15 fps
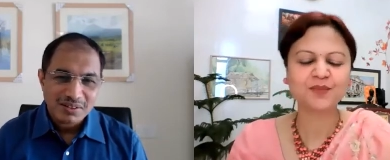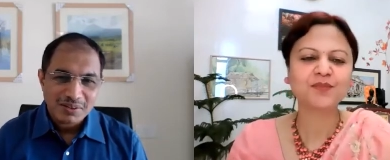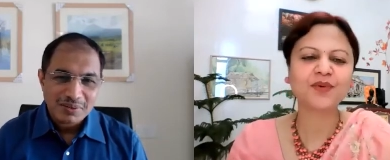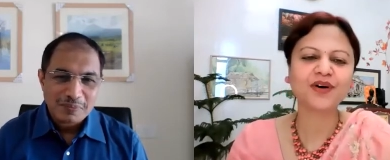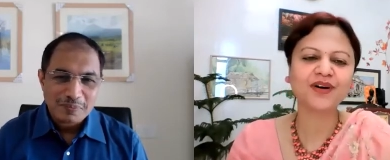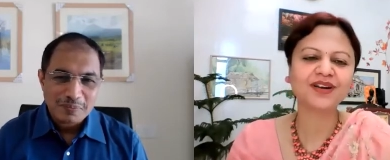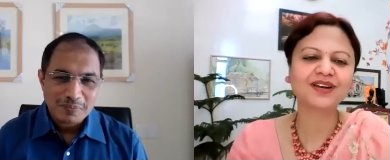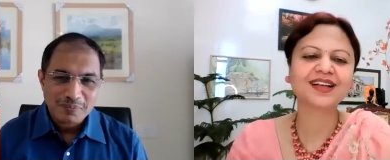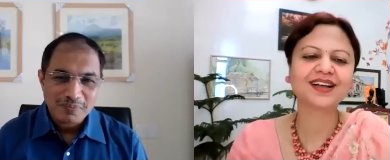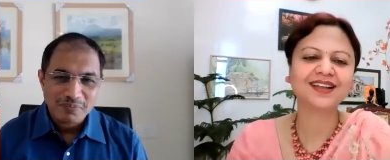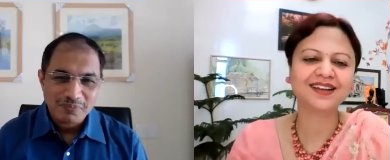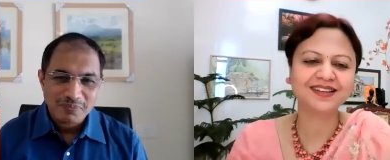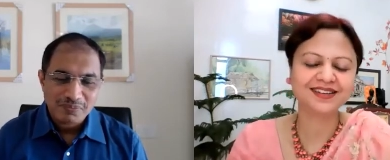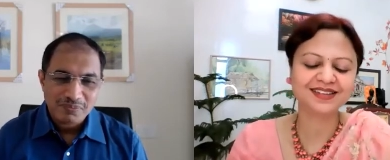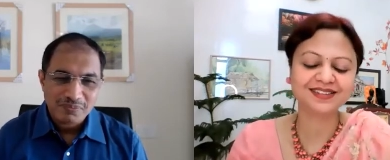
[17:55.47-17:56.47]
Speaker 1: paul
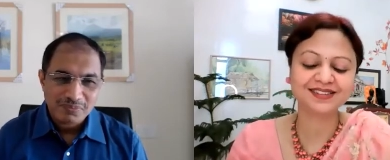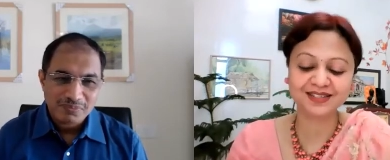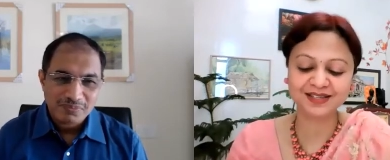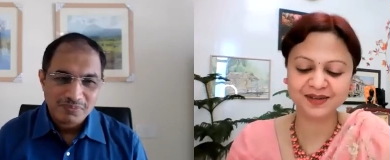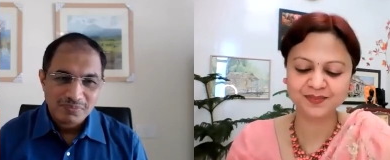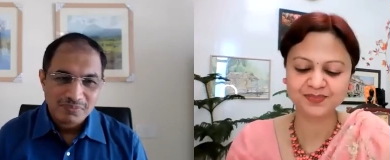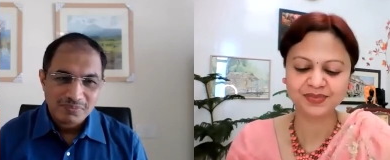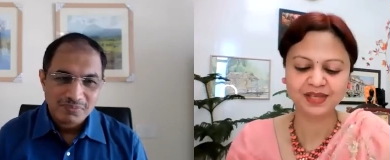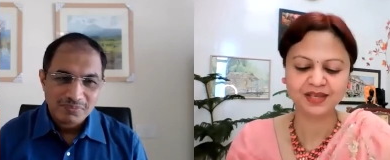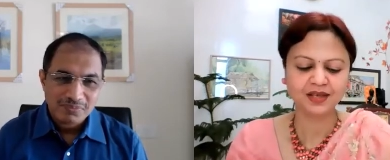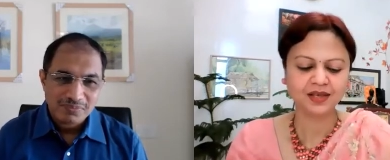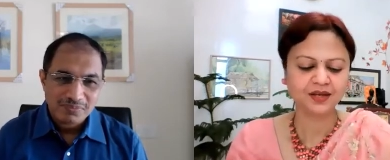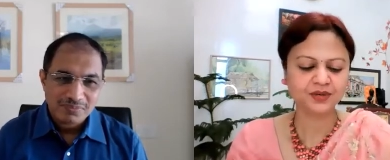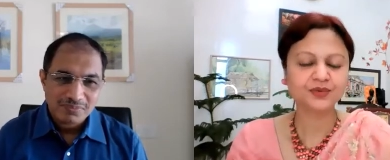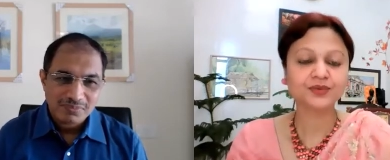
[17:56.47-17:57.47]
kalanithi
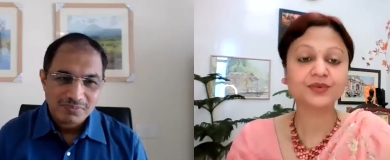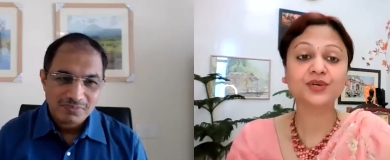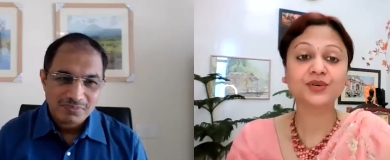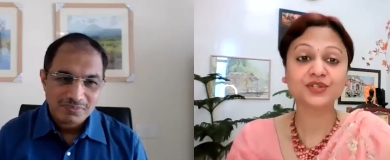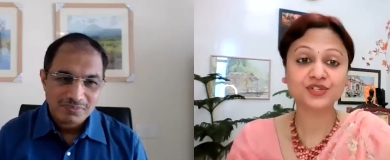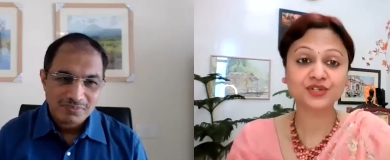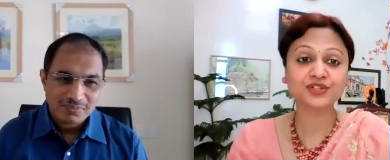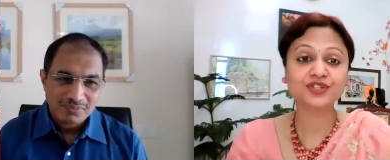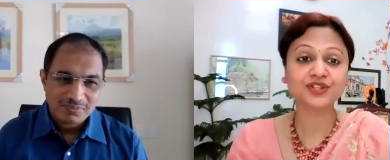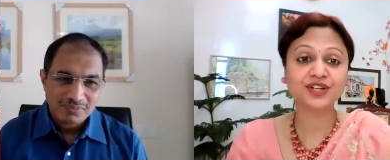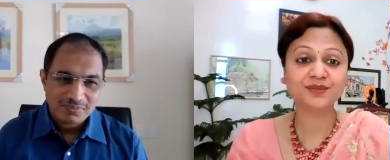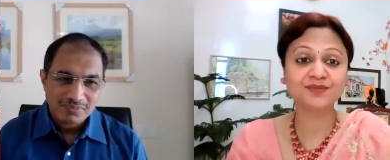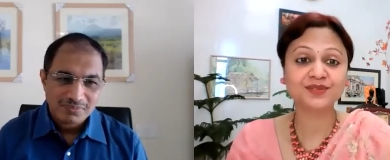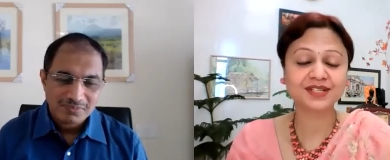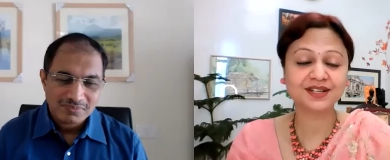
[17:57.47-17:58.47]
you know, neurosurgeon
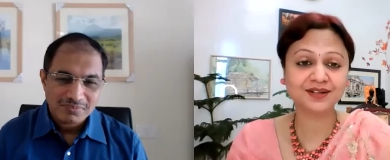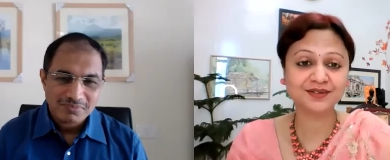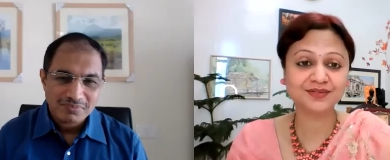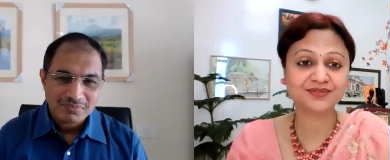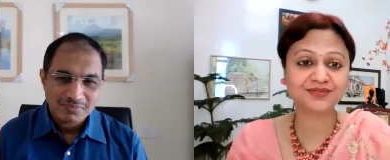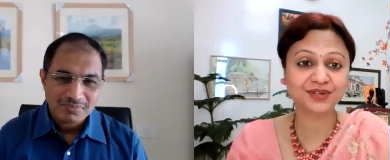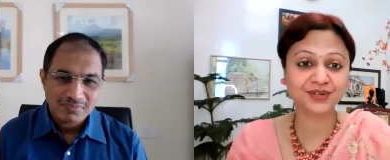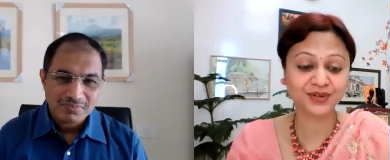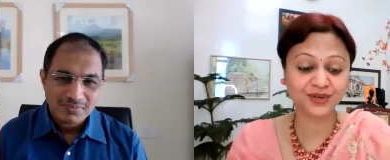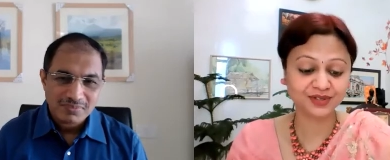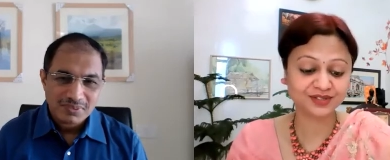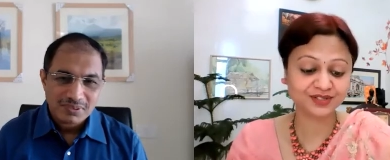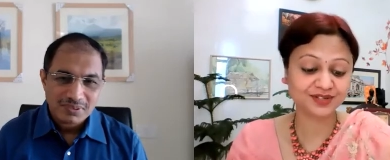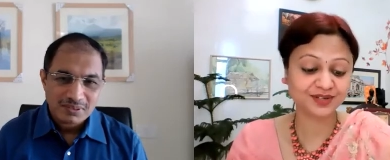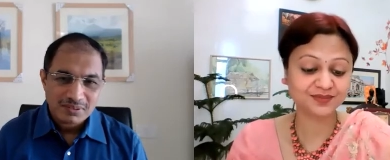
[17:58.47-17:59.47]
himself, a
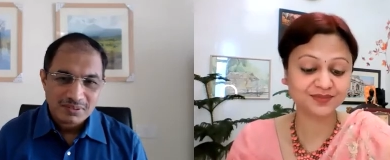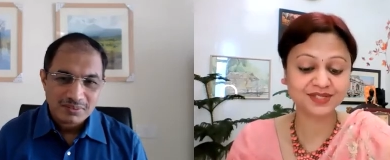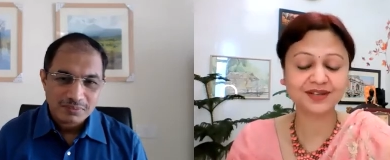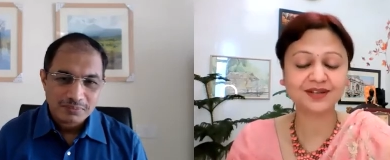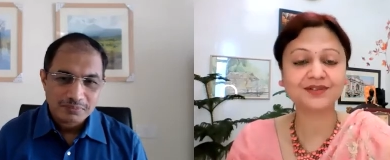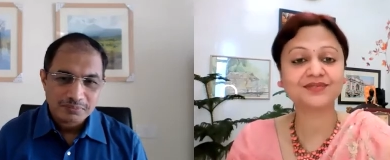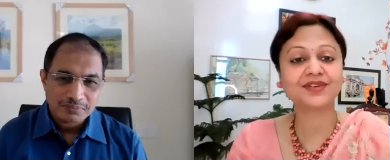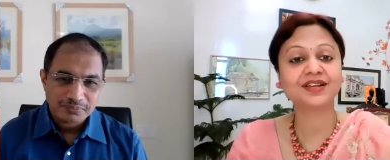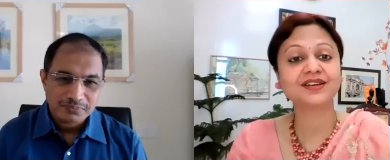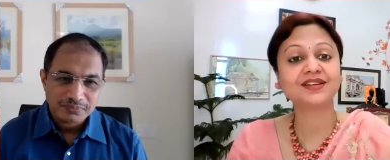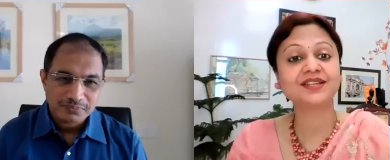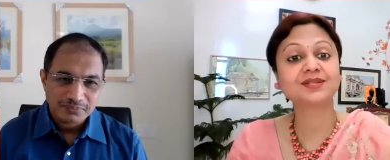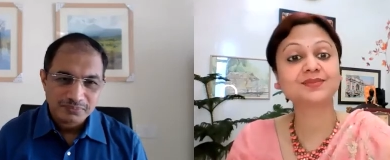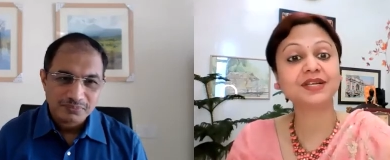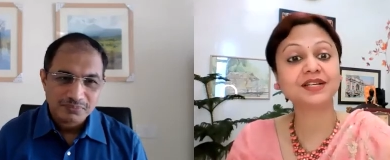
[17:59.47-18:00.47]
doctor himself, and
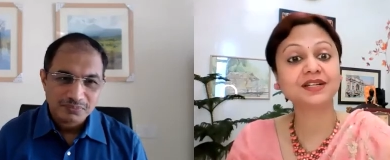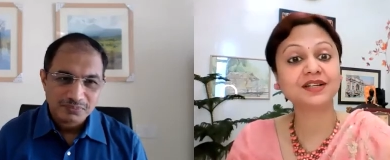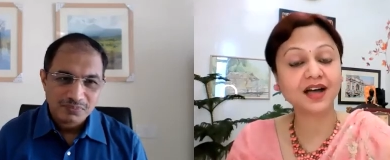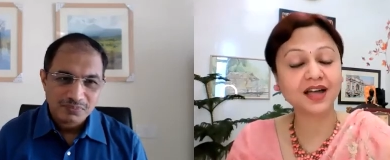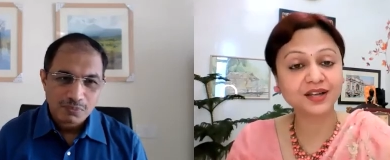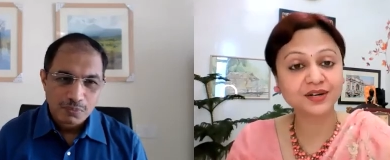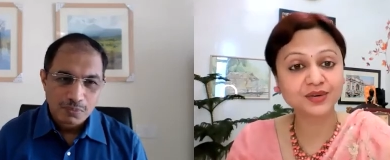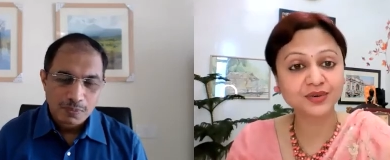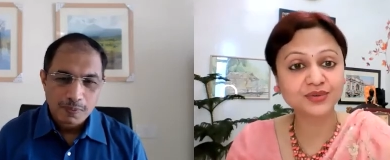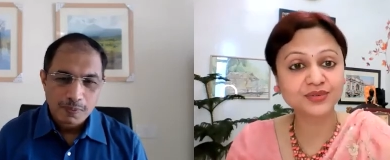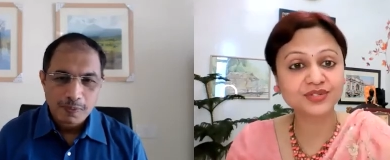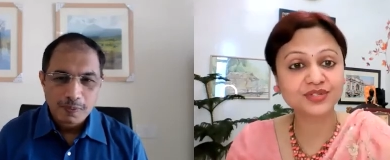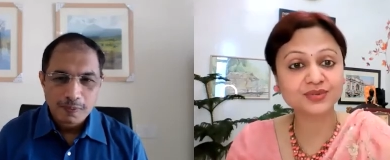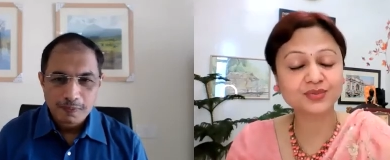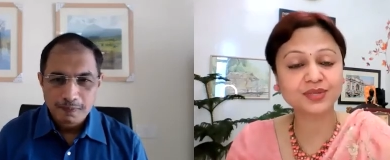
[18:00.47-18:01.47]
he's being
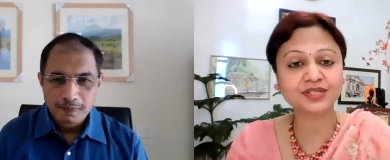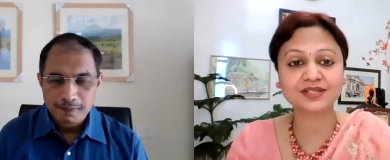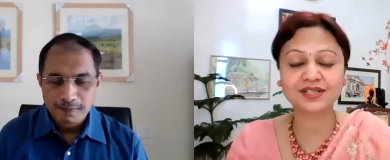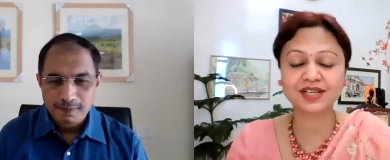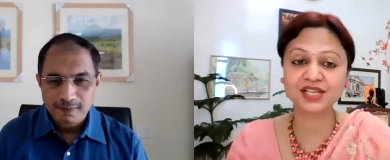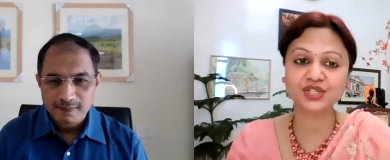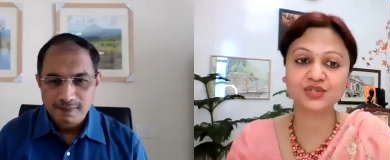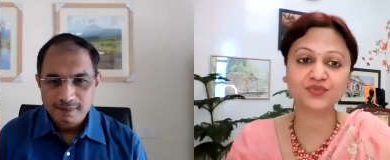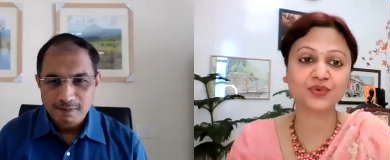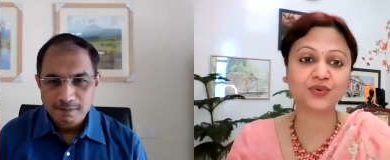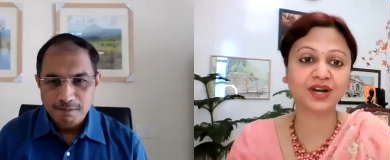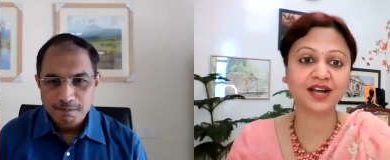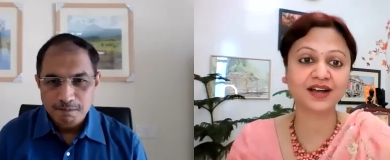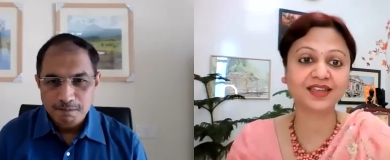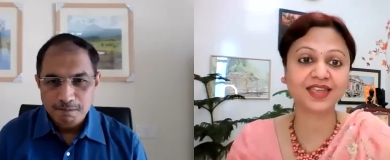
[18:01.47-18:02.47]
diagnosed with stage four
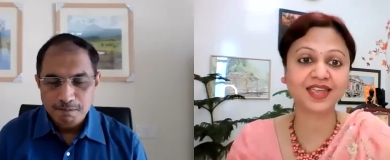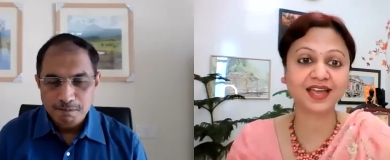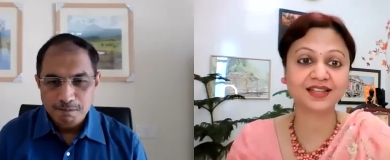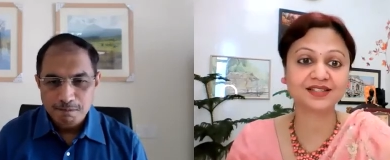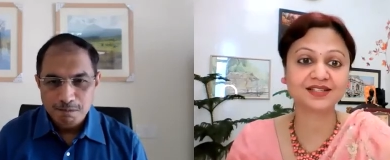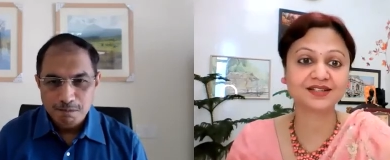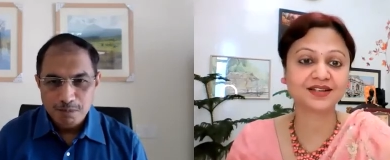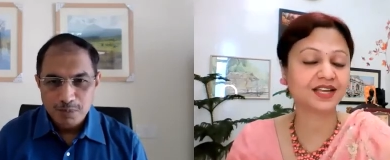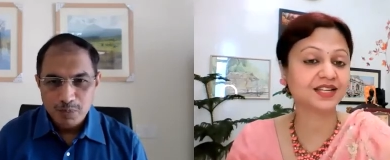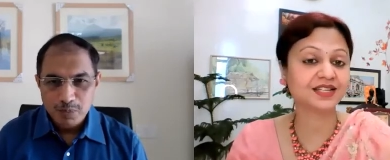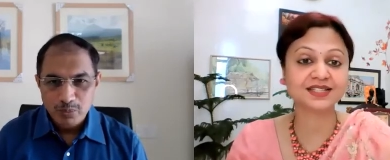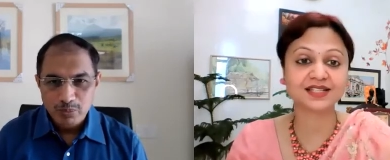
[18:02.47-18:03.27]
lung cancer and he